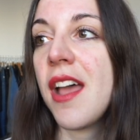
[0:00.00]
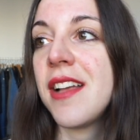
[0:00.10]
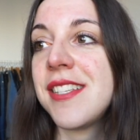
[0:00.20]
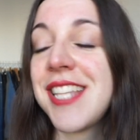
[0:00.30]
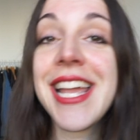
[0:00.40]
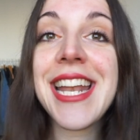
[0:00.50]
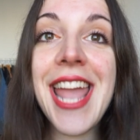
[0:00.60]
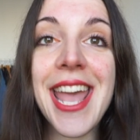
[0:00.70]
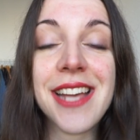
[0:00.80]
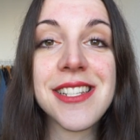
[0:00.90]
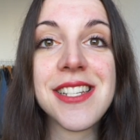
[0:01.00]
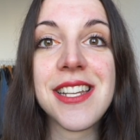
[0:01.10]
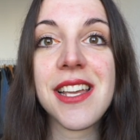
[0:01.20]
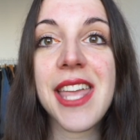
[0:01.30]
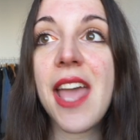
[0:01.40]
Secondhand
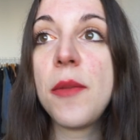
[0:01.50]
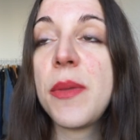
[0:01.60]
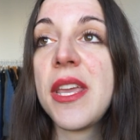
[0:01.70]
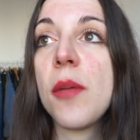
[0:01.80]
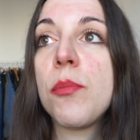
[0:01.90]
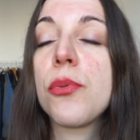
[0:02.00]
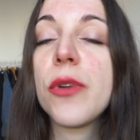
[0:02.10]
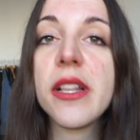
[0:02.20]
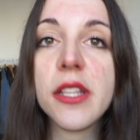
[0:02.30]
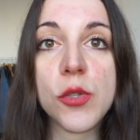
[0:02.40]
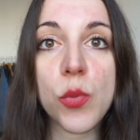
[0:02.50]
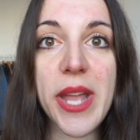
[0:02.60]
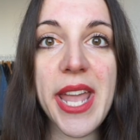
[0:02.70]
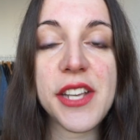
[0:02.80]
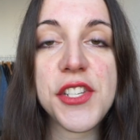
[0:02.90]
can be a brilliant
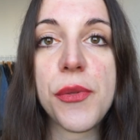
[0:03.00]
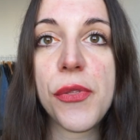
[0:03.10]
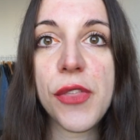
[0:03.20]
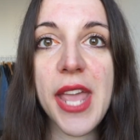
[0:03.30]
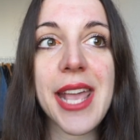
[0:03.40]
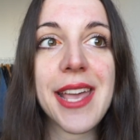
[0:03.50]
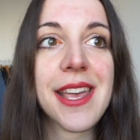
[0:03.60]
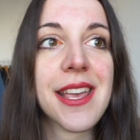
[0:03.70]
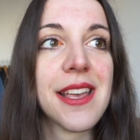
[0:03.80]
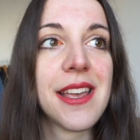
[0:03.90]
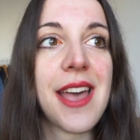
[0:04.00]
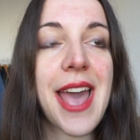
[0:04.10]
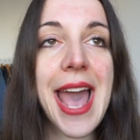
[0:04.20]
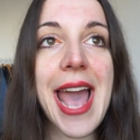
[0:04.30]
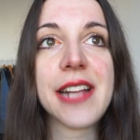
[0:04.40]
way to think,
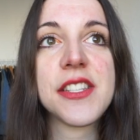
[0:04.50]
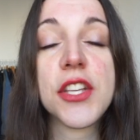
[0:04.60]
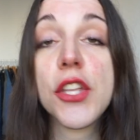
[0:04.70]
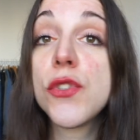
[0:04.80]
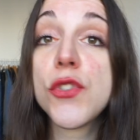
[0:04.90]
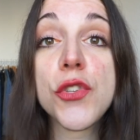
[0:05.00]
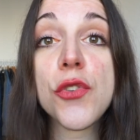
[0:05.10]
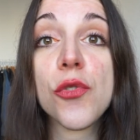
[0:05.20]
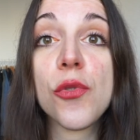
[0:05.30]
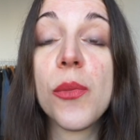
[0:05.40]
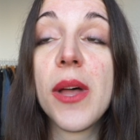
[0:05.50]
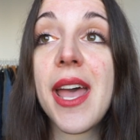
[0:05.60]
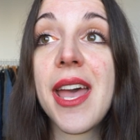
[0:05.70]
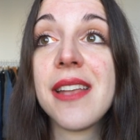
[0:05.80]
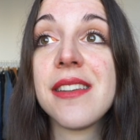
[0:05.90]
act, consume,
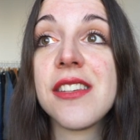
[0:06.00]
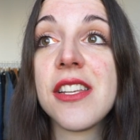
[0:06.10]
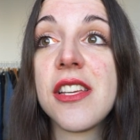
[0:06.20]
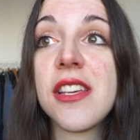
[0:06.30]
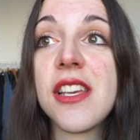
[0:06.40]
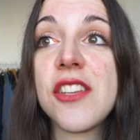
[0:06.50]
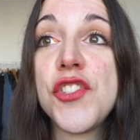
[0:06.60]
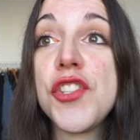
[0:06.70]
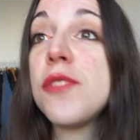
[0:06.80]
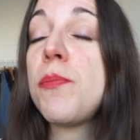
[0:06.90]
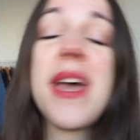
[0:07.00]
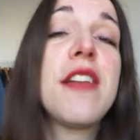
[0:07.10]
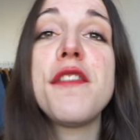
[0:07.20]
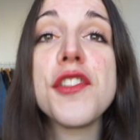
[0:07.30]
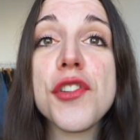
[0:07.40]
and it's just
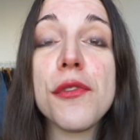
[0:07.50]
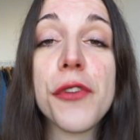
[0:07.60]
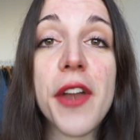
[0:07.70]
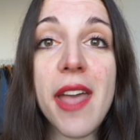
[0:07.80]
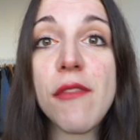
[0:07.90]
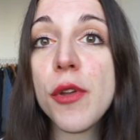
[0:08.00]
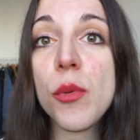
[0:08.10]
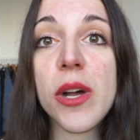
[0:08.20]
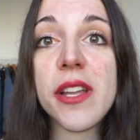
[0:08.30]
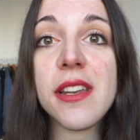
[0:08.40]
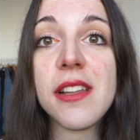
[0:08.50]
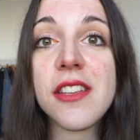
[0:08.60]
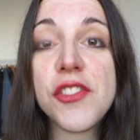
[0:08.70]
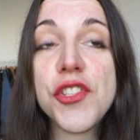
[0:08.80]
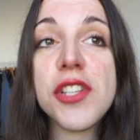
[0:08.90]
beneficial for everyone.
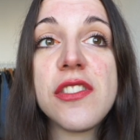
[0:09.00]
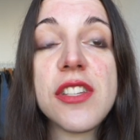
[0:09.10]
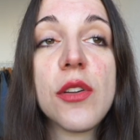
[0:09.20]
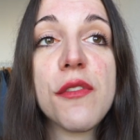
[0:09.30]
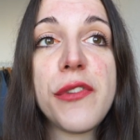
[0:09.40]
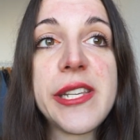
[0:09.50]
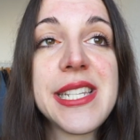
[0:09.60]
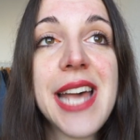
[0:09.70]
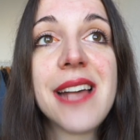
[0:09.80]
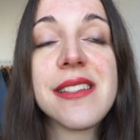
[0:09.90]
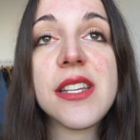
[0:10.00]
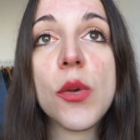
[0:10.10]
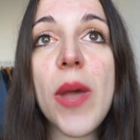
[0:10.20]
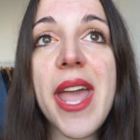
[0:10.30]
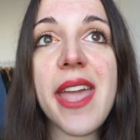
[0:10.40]
It's just a
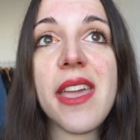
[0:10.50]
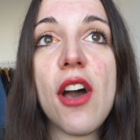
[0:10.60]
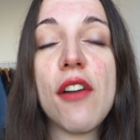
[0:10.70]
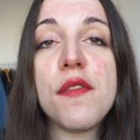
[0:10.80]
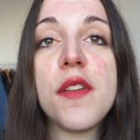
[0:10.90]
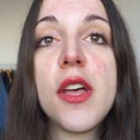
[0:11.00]
fantastic way of